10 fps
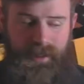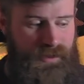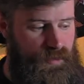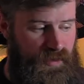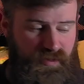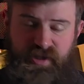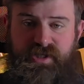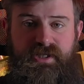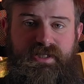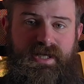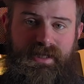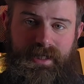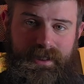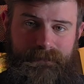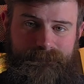And we reached the
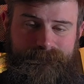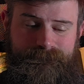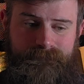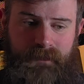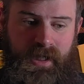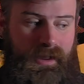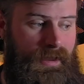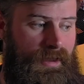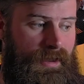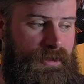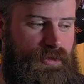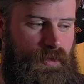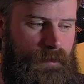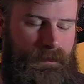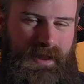deadline.
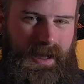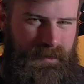So